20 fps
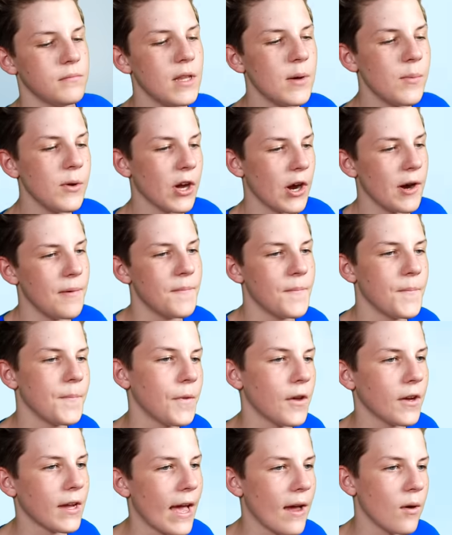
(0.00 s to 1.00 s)
There we go.
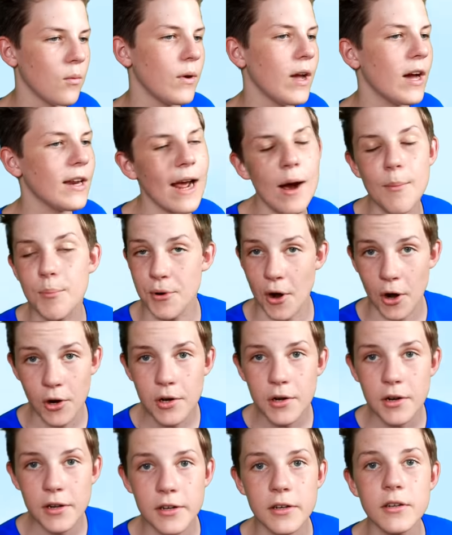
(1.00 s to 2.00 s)
Okay, we are now
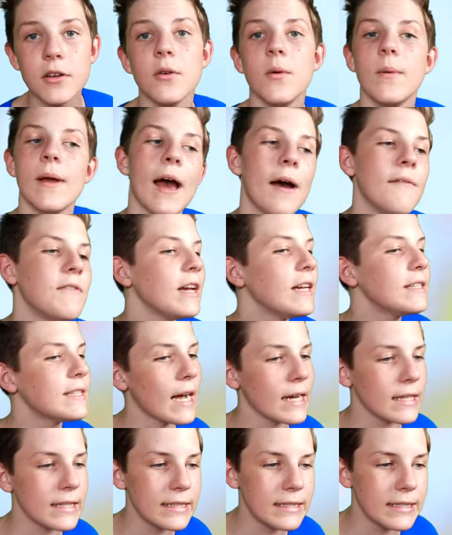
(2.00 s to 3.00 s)
broke. We have
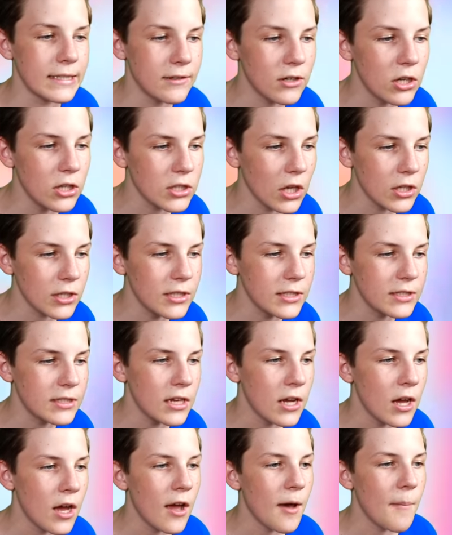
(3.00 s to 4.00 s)
exactly zero
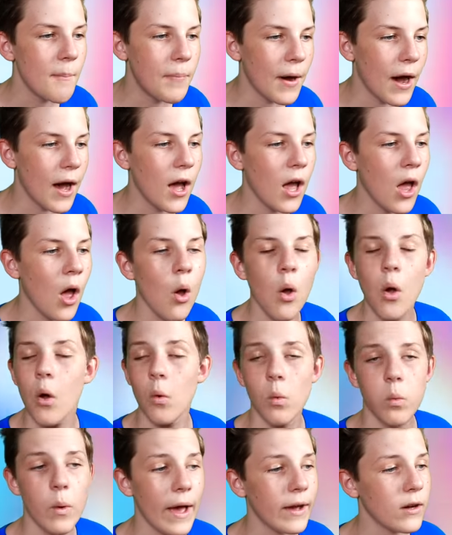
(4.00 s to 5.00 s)
dollars, but
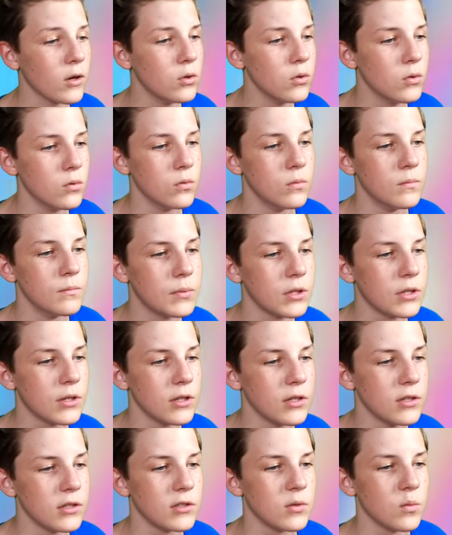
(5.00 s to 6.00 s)
we're cool
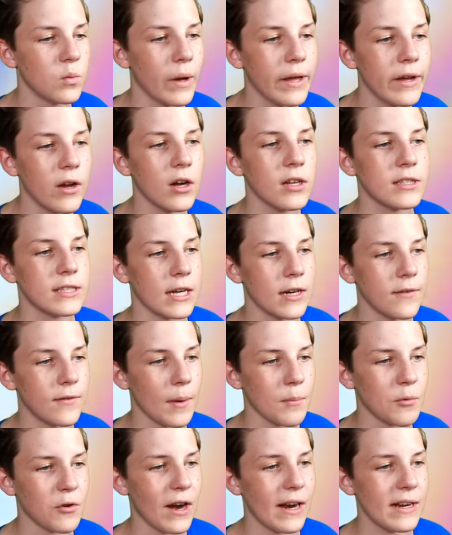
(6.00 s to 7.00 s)
because we got a ton of
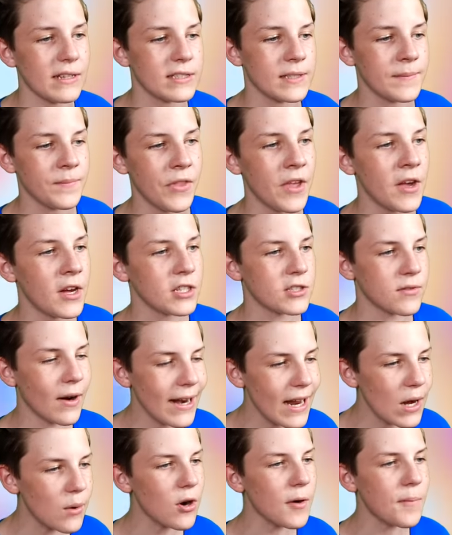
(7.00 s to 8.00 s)
upgrades. So
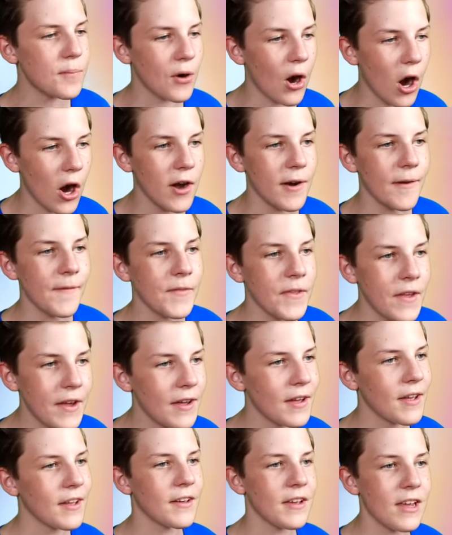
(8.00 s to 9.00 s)
right now we're a pro.
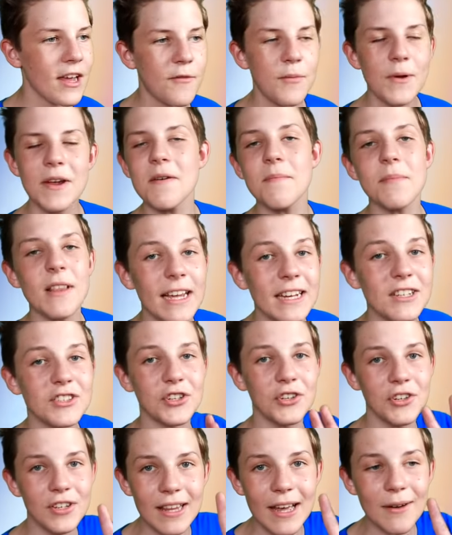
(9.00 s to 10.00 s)
If we complete
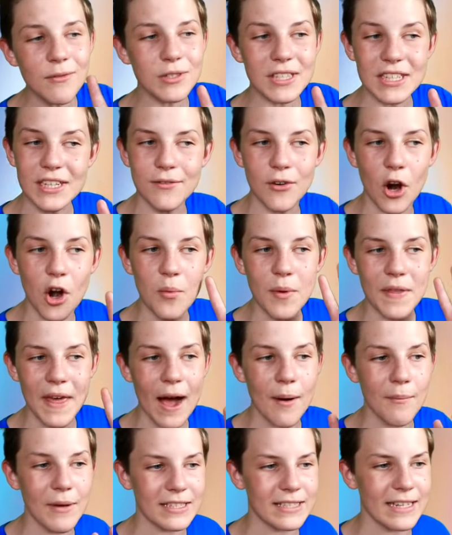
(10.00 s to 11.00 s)
two levels in a row
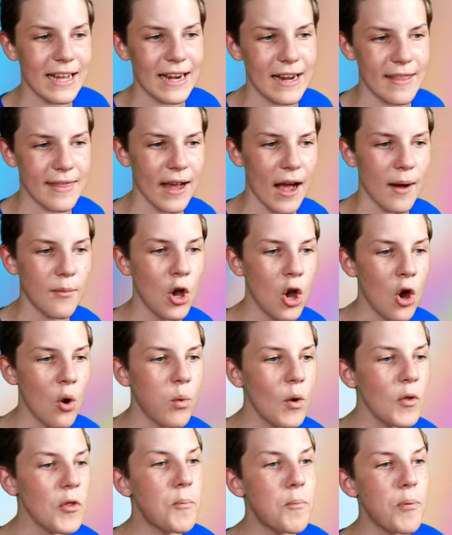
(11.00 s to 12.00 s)
without messing anything up,
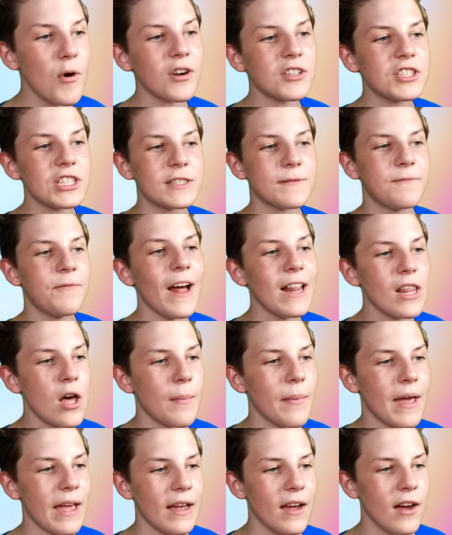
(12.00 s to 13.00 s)
well, the book just fell
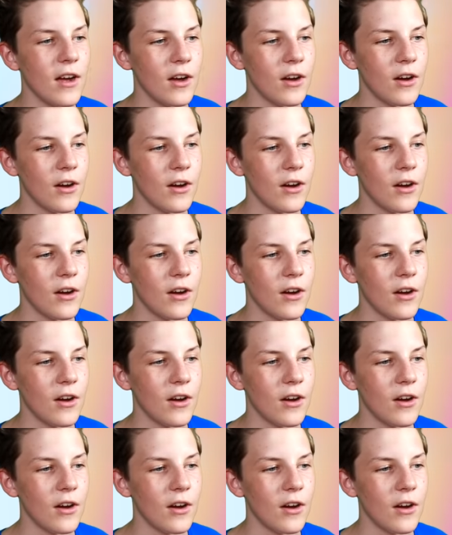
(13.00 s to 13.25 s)
on me.